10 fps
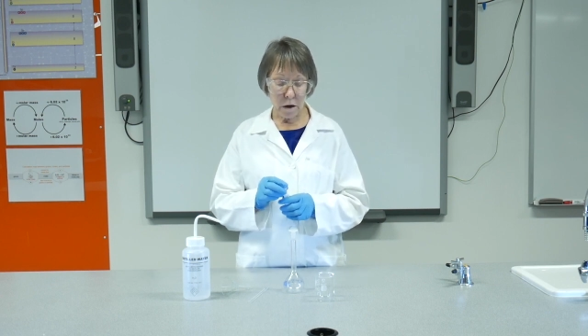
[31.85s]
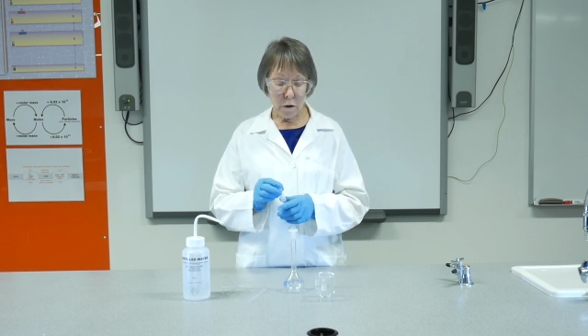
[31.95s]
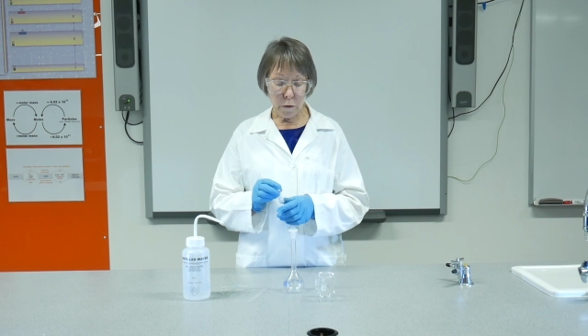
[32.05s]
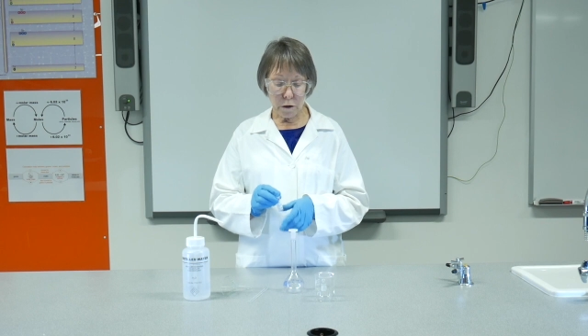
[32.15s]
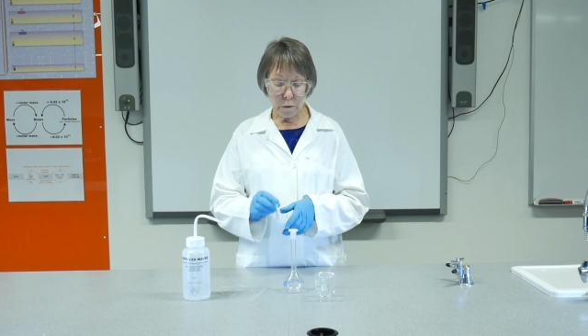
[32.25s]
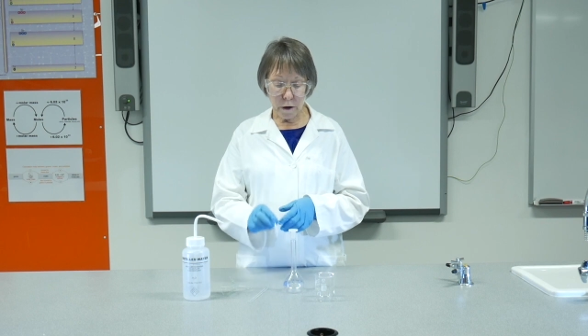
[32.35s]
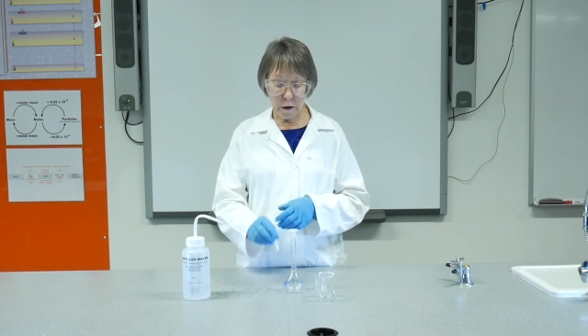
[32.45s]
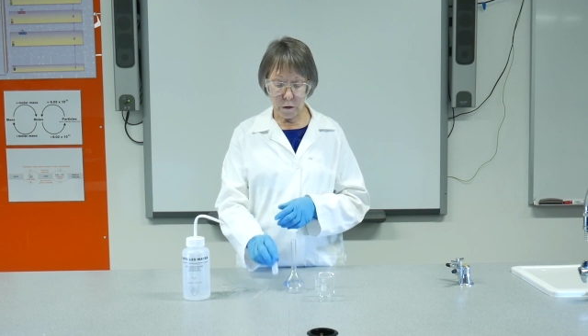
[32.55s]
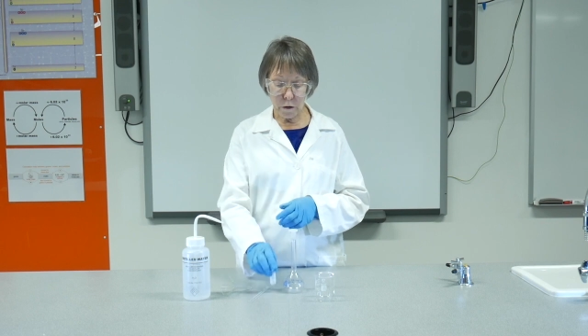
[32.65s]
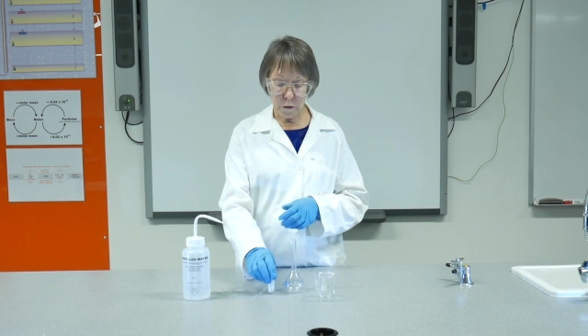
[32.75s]
which I'm going
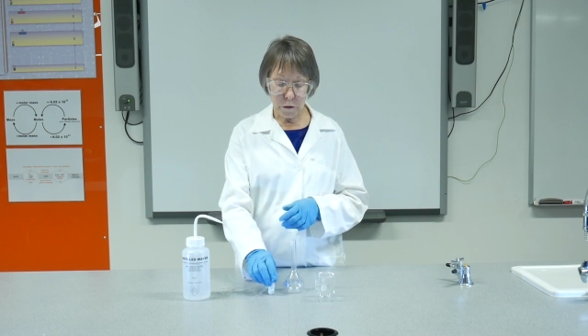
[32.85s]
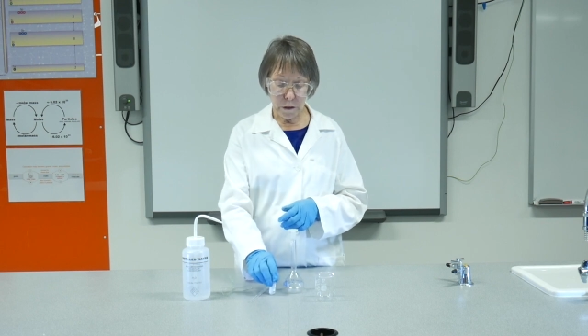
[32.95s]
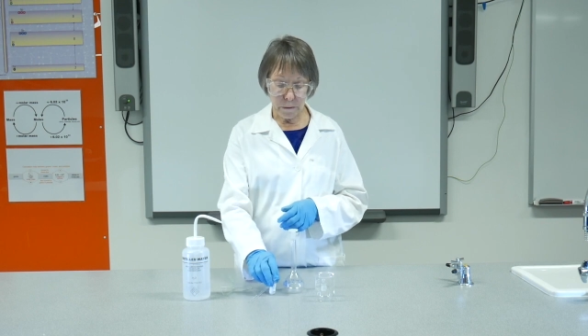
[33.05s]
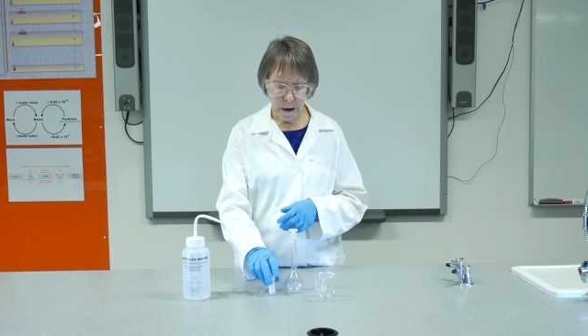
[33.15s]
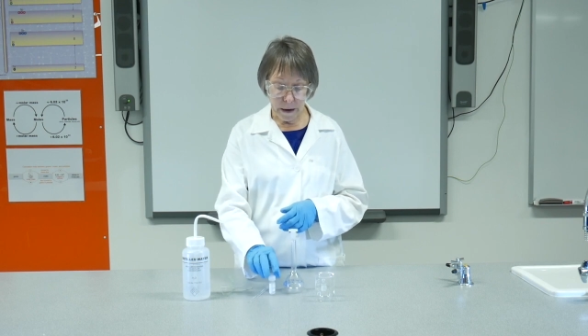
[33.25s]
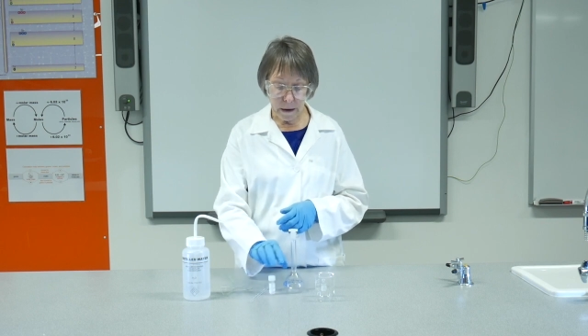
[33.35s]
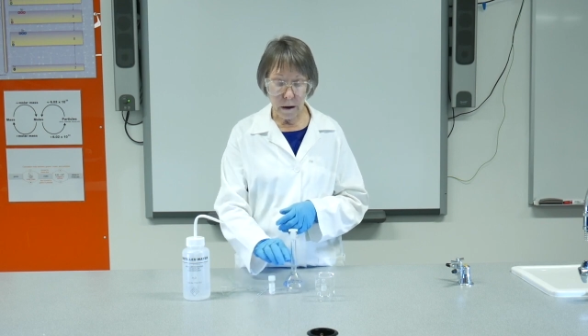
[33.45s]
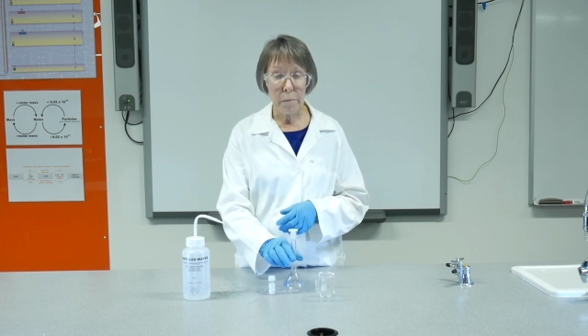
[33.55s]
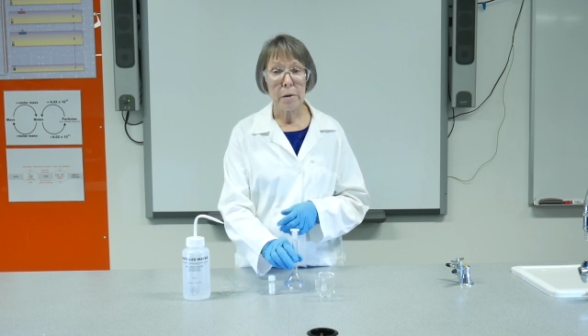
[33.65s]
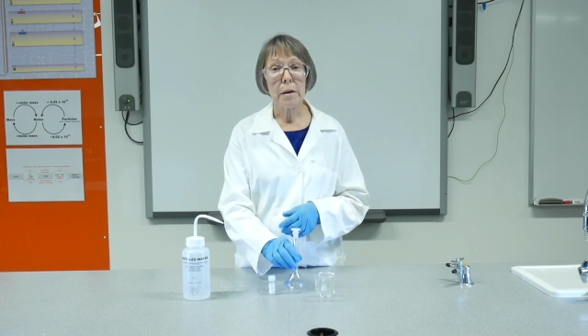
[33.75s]
to use to make up
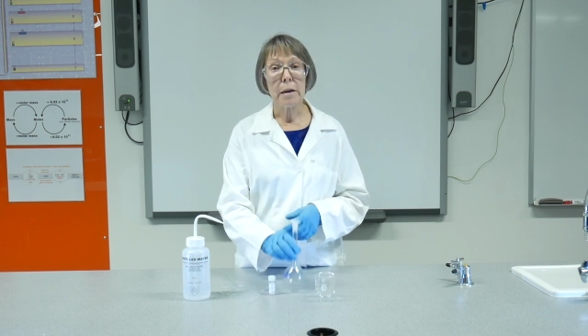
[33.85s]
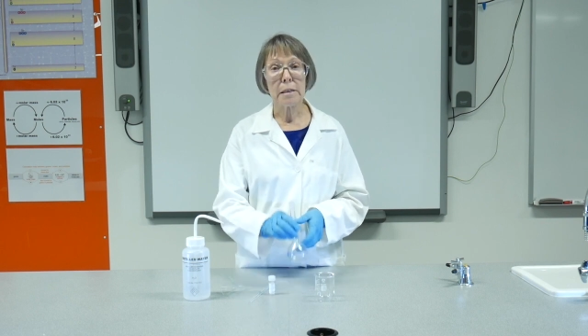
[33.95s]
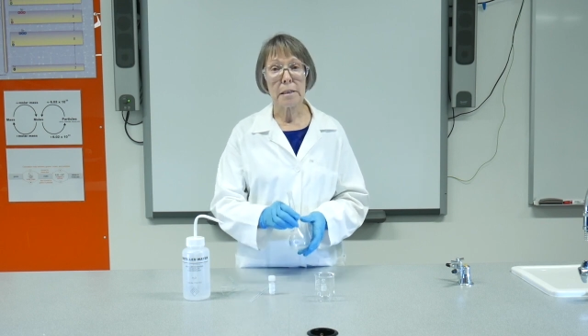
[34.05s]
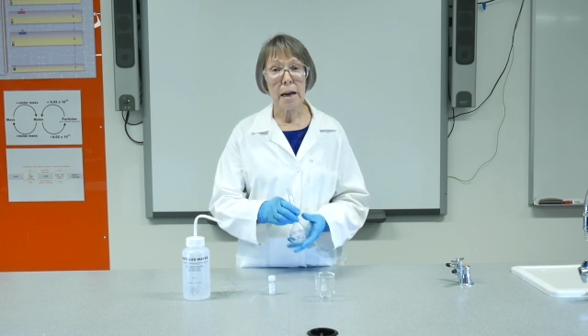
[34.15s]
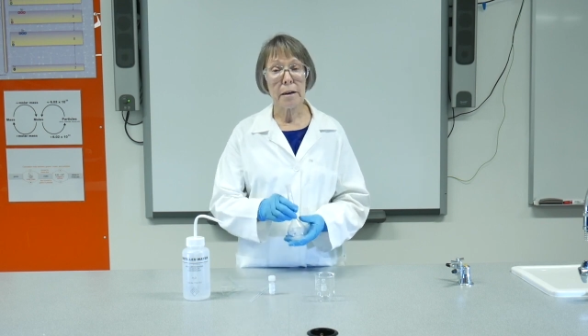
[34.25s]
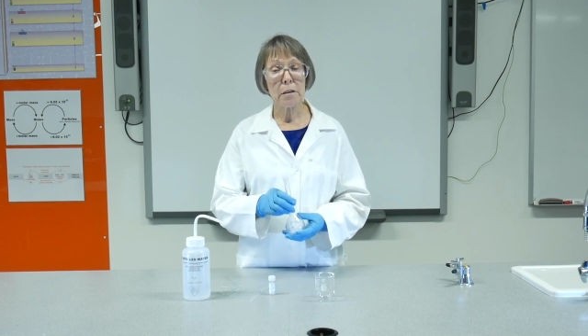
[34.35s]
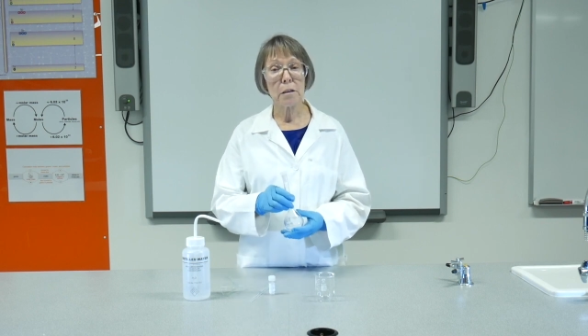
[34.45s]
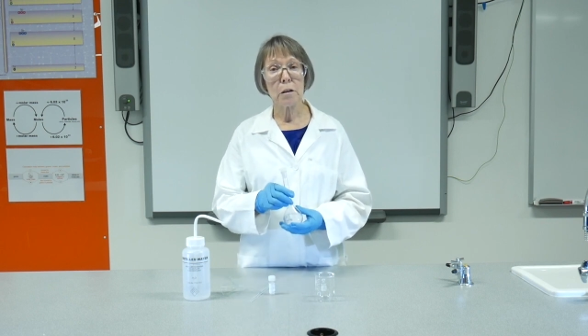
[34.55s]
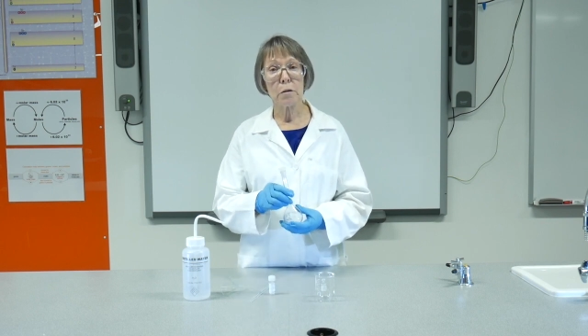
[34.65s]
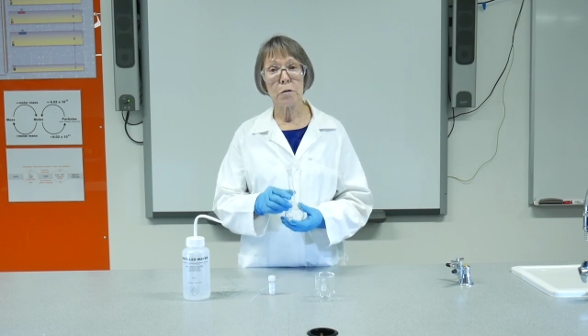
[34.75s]
a standard
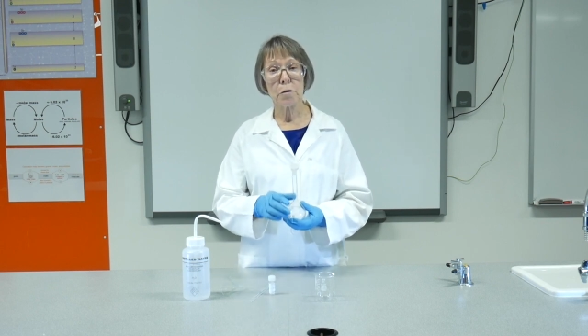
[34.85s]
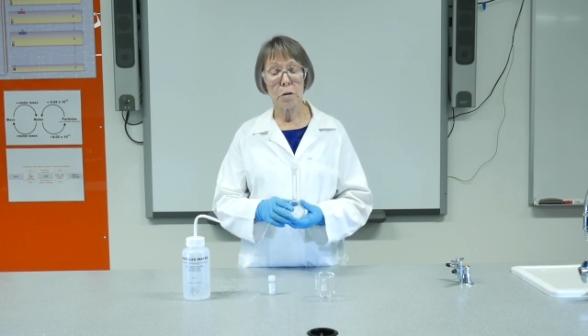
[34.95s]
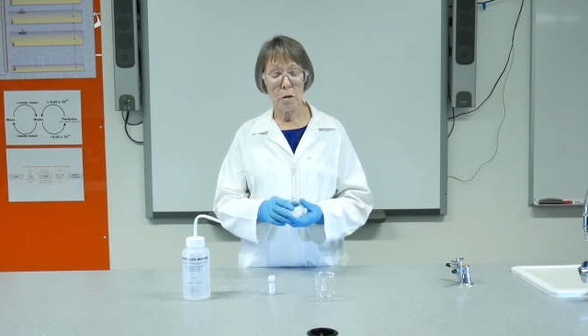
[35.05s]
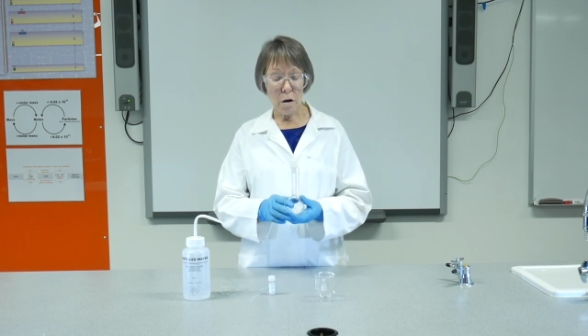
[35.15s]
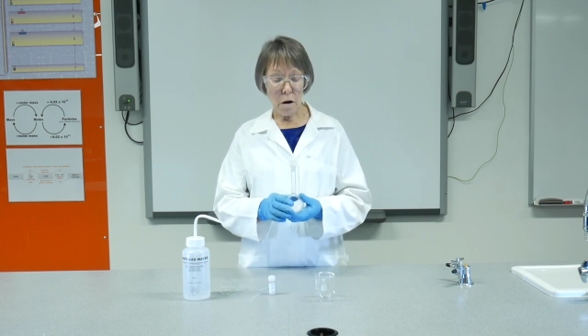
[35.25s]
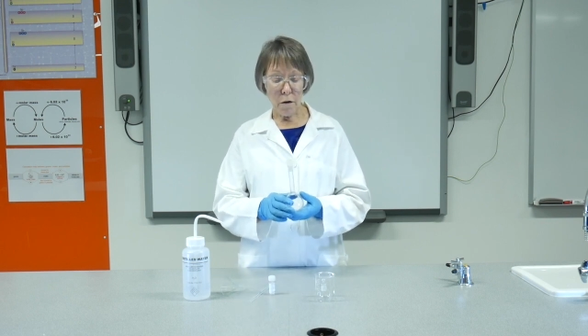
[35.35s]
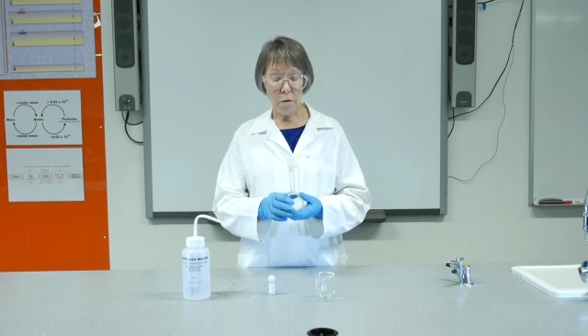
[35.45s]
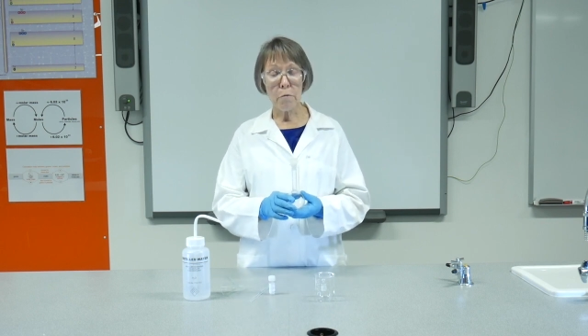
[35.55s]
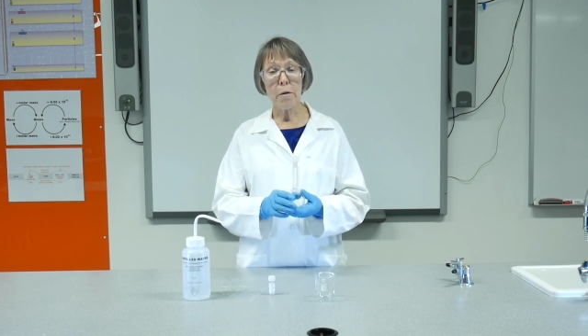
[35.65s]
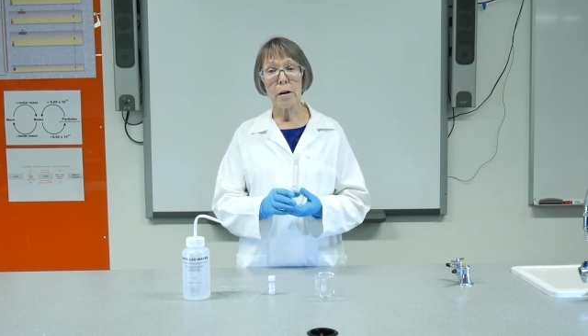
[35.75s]
solution of
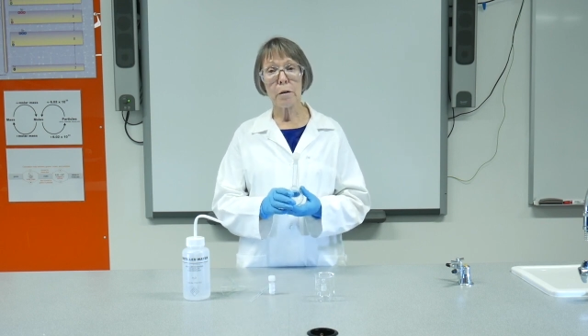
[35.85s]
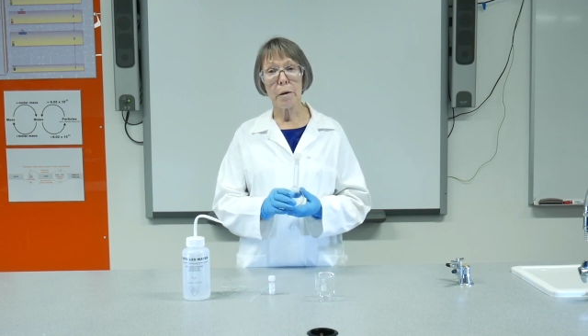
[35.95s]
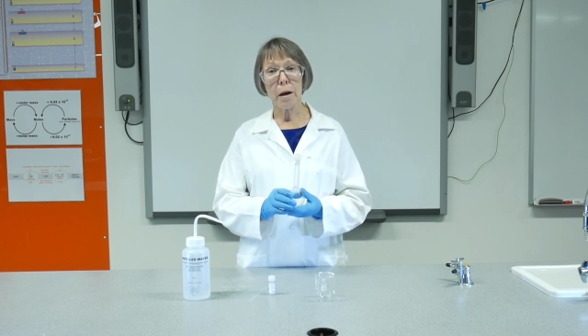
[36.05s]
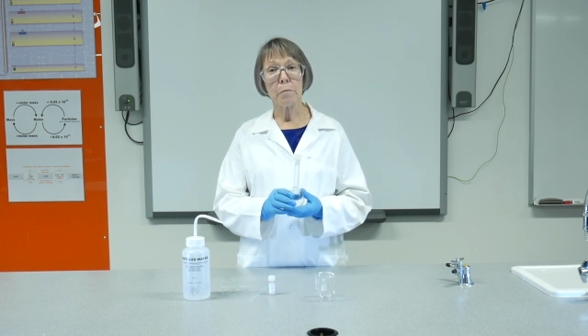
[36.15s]
around about